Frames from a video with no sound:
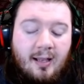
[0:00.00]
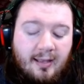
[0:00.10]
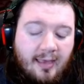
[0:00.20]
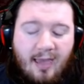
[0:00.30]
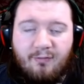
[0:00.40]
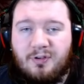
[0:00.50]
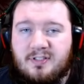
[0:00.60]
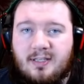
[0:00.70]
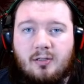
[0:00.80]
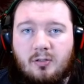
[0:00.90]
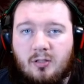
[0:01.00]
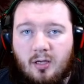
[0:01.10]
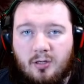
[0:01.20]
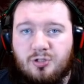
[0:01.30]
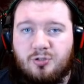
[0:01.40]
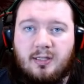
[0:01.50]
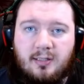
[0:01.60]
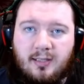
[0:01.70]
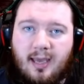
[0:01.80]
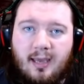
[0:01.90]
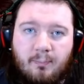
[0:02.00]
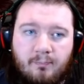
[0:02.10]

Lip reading: Like every single country in the game,